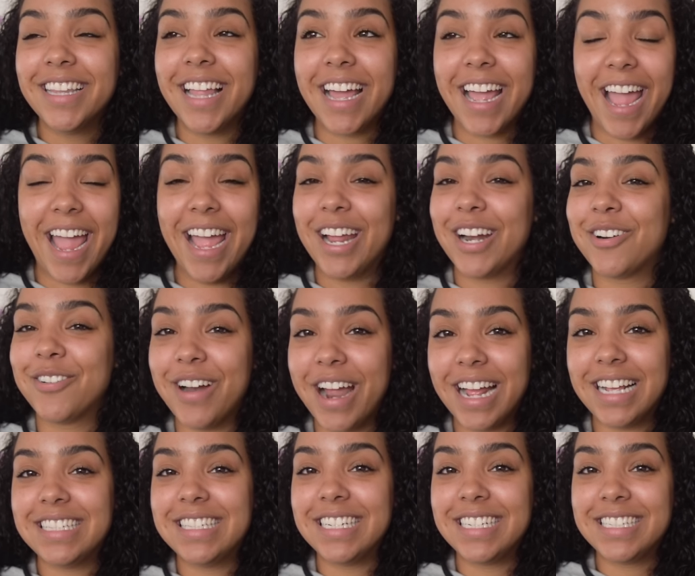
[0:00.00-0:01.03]
like an
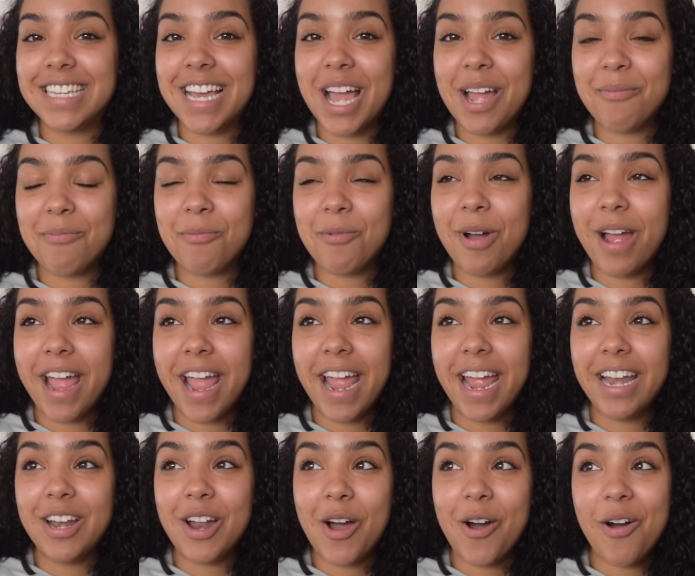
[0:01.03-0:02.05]
anorexic type
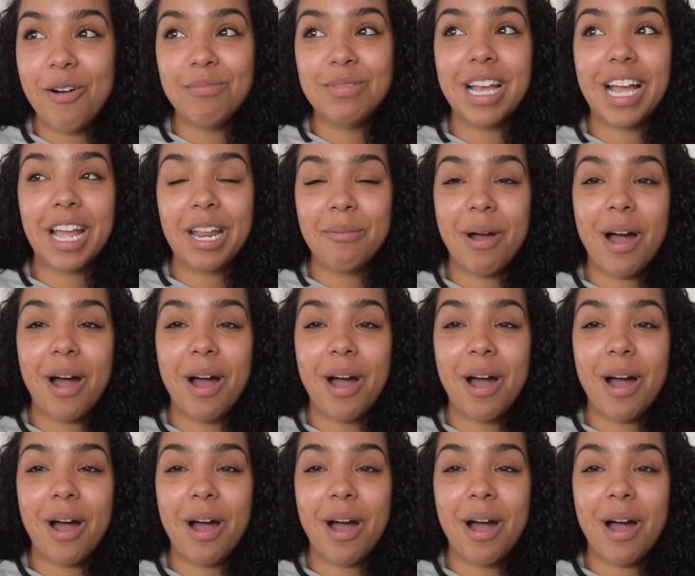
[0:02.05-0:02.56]
way. No, I'm talking